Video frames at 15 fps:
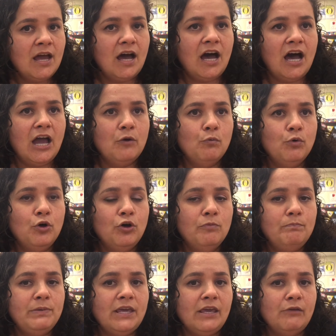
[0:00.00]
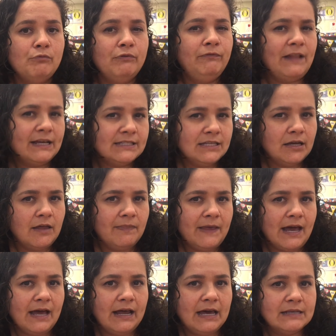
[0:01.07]
I will be reflecting on
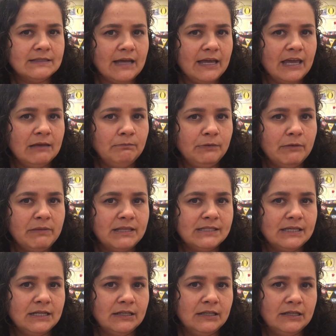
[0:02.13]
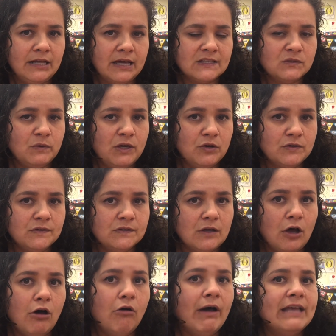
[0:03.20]
that as I implement it in the next week or
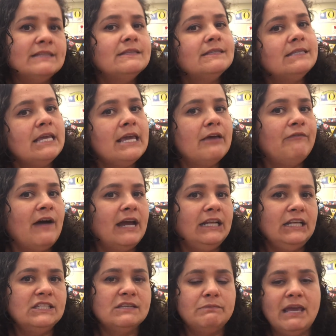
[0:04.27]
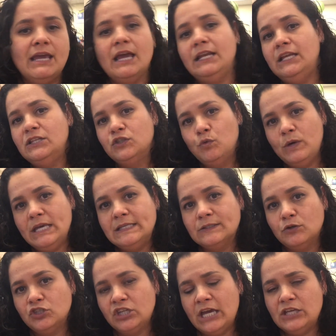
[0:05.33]
so and see if I need to make any tweaks
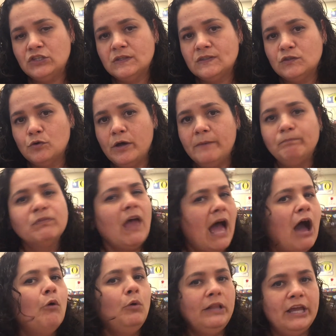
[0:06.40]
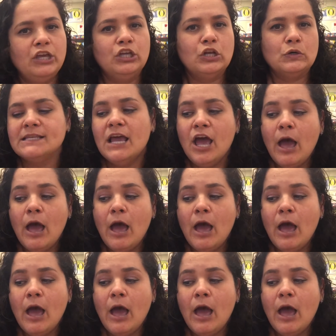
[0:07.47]
or changes to it. I will let you know.